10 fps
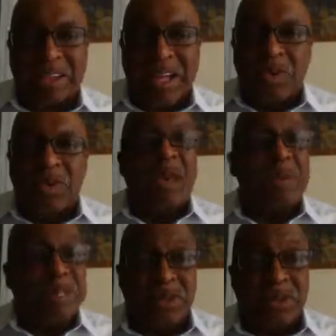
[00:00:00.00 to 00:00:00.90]
We may be
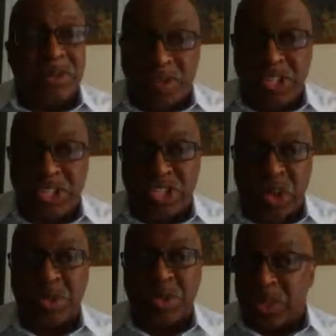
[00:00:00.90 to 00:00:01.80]
still going to
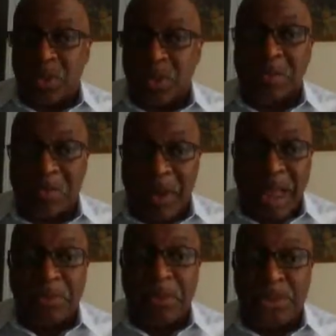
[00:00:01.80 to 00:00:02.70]
church and going to
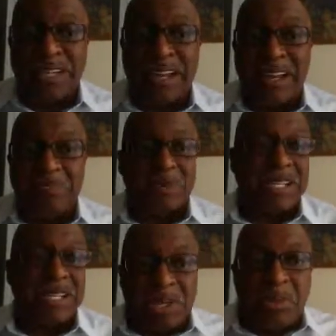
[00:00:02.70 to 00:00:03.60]
Bible study,
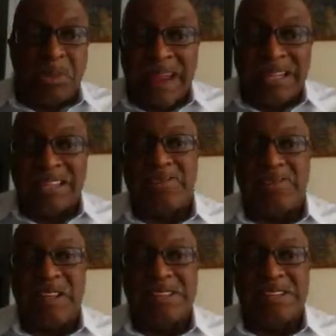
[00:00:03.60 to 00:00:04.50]
participating in the
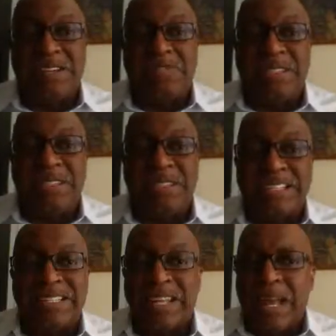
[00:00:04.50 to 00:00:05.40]
various different things,
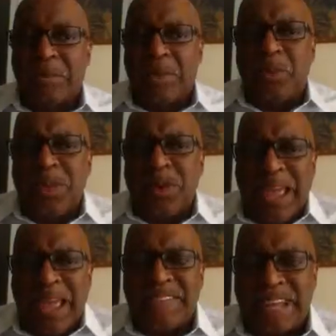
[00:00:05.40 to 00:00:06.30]
but we don't
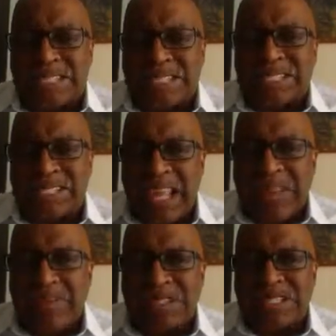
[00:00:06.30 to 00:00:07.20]
have that
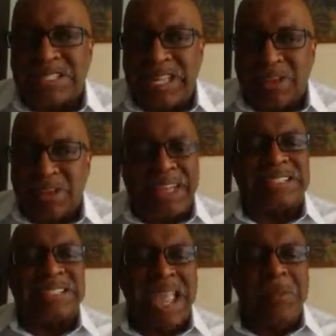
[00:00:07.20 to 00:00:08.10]
same zeal, that
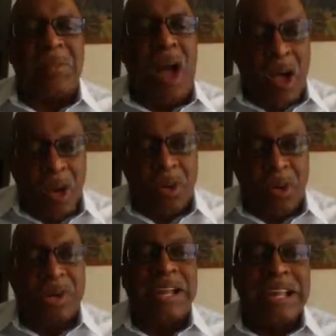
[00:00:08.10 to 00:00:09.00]
same hunger
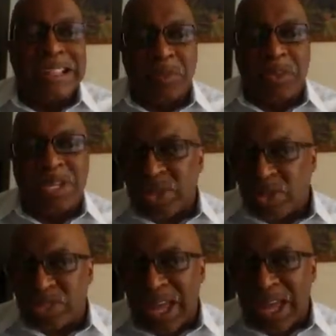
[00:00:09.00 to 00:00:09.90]
that we used
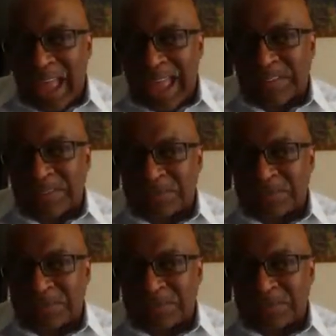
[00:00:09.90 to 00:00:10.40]
to have